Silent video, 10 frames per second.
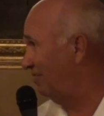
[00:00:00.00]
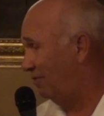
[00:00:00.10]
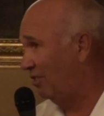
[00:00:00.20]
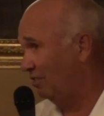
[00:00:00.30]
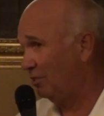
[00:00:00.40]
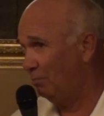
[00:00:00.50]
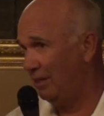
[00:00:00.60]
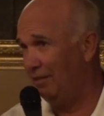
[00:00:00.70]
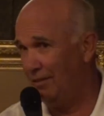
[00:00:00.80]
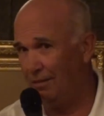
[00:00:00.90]
for us to
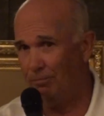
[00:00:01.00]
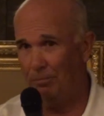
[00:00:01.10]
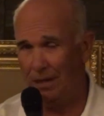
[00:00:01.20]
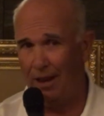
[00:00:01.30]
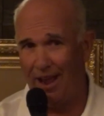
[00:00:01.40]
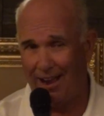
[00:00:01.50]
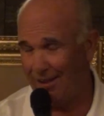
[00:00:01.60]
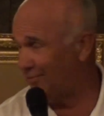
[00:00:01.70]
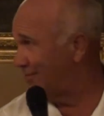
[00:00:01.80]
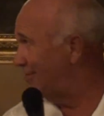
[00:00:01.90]
be
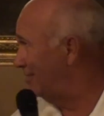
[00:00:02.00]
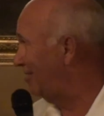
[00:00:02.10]
last.